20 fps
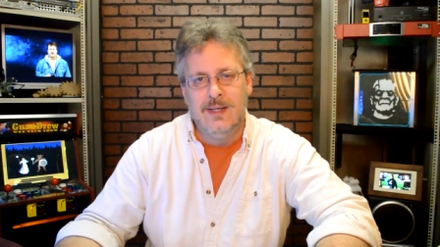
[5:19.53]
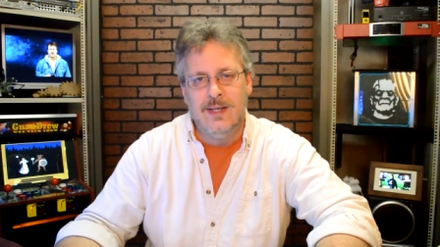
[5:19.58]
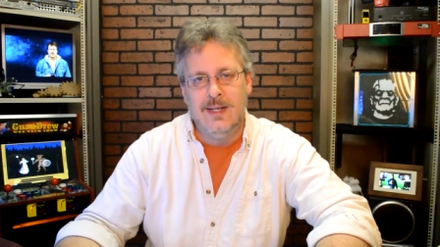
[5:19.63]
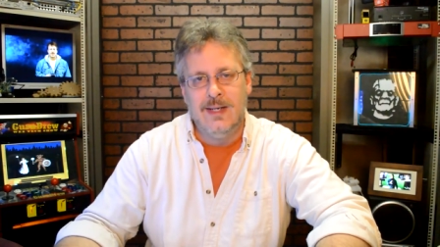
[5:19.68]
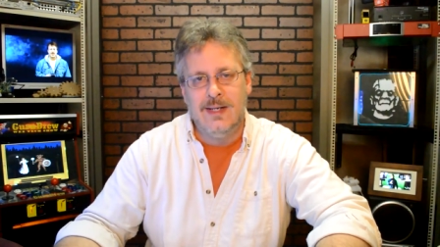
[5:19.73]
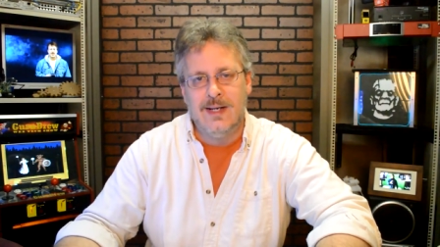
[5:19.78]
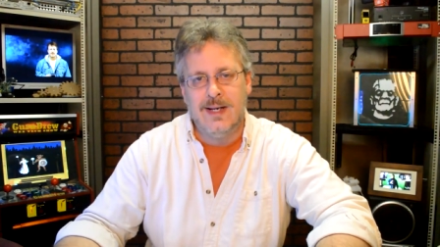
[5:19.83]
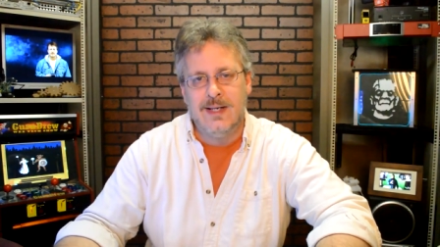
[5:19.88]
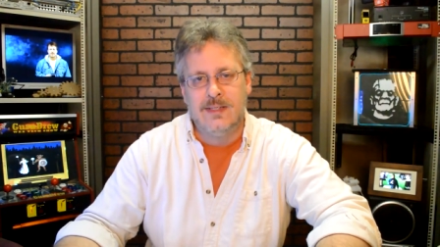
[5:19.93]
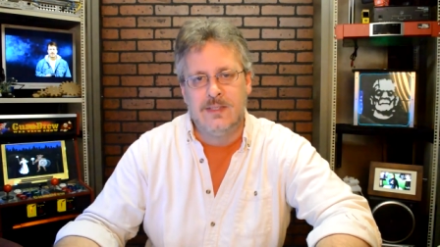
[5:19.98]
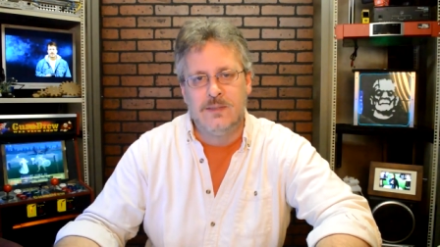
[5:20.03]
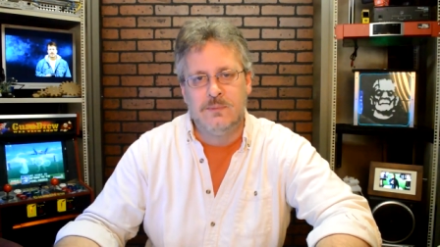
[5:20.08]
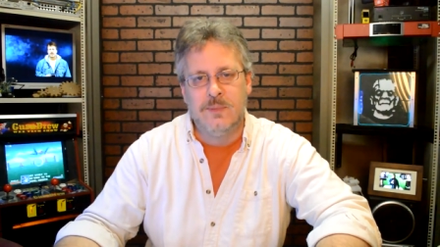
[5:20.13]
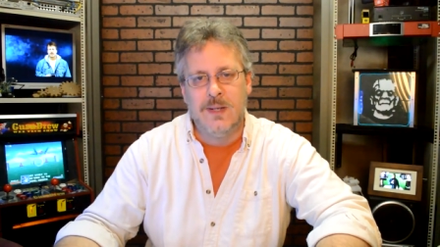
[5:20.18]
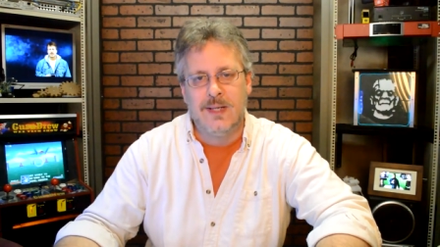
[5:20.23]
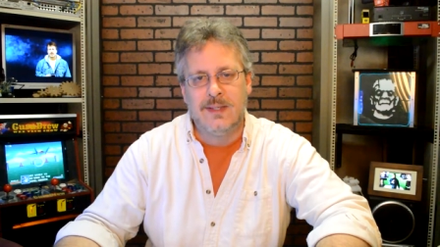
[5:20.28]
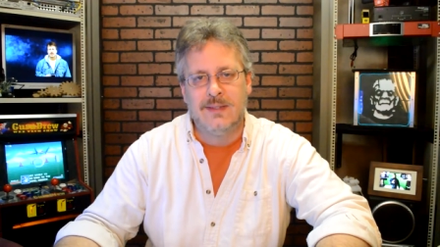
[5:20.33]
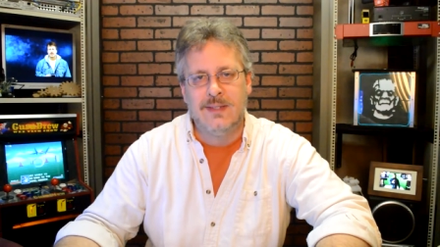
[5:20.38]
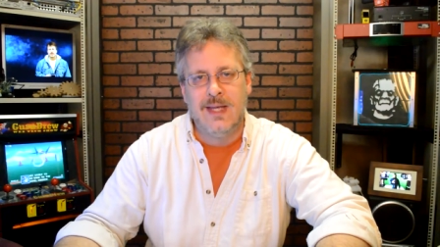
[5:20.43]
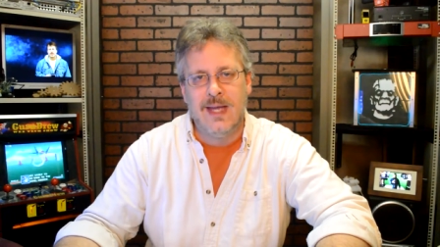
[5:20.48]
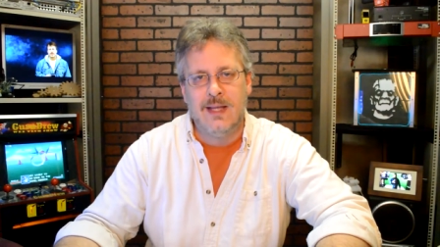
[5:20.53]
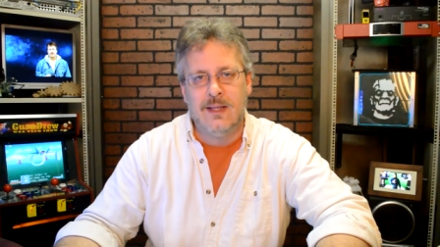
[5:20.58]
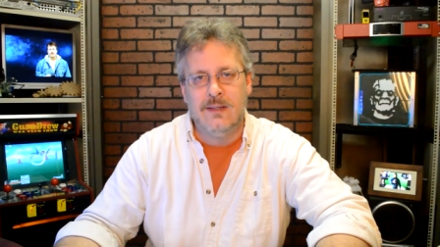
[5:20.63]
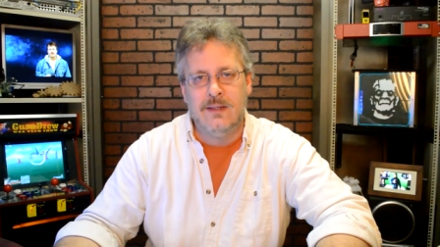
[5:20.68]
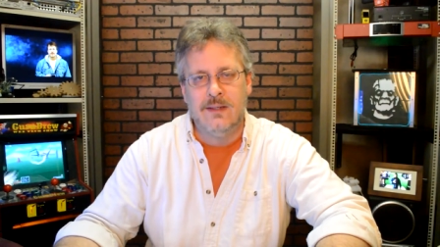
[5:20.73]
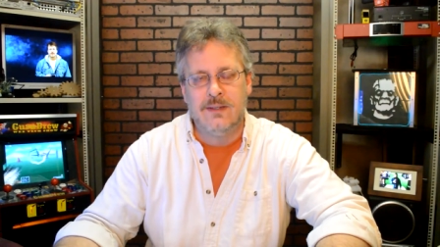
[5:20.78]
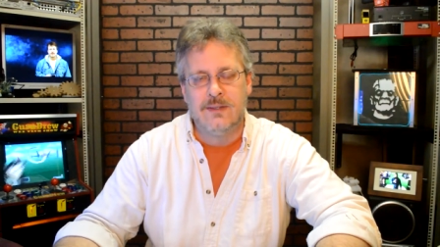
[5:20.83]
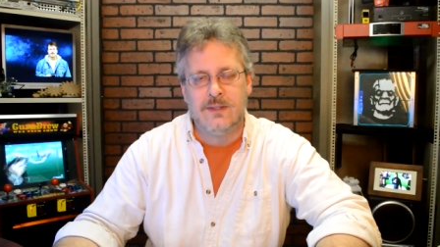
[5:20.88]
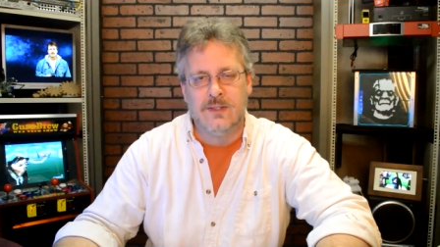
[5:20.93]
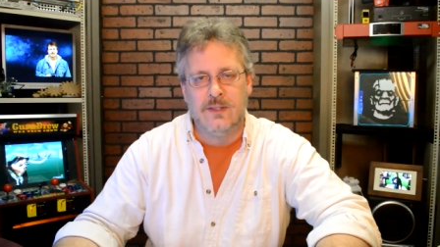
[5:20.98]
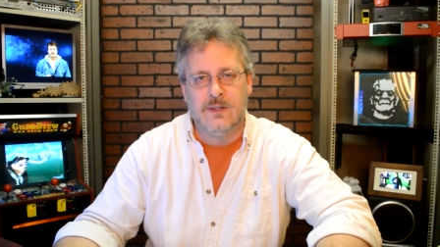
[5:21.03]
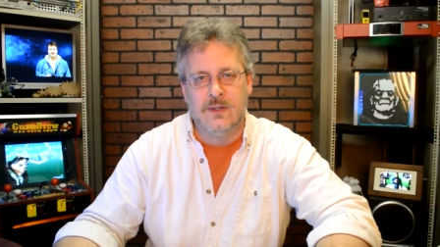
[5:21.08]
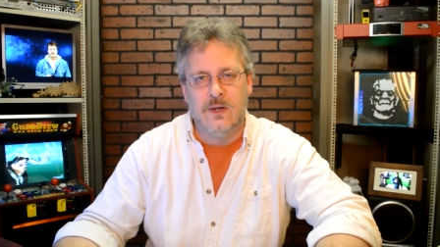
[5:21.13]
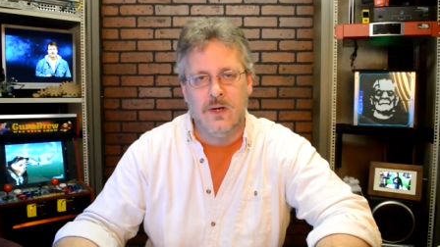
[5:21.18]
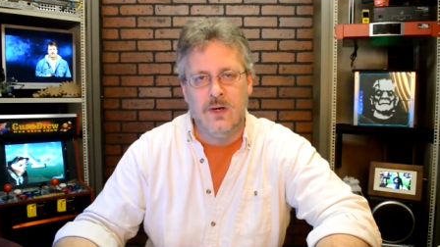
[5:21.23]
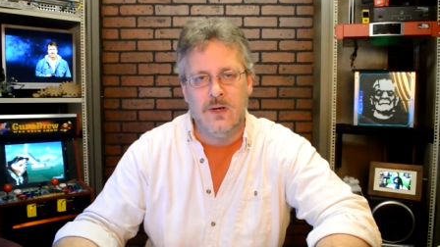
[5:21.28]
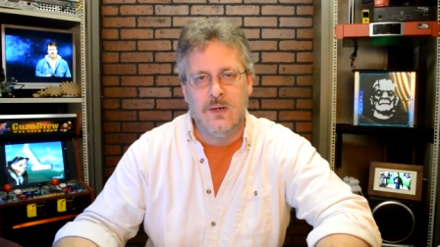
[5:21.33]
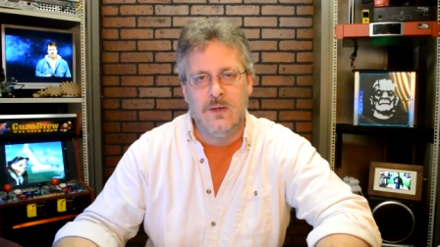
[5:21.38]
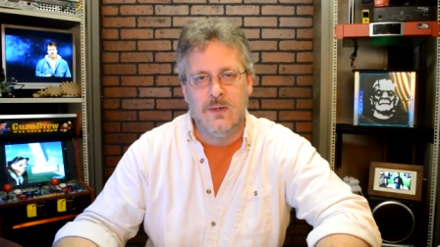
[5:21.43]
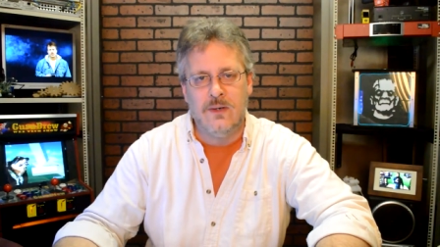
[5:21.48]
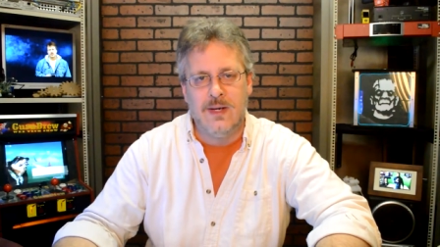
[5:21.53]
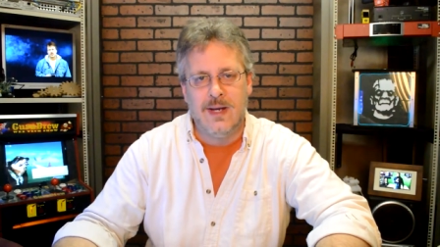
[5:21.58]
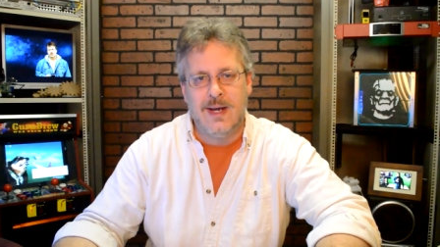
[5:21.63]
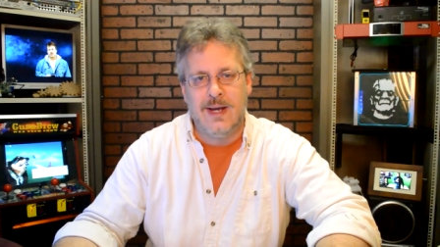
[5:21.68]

And I expect that list to grow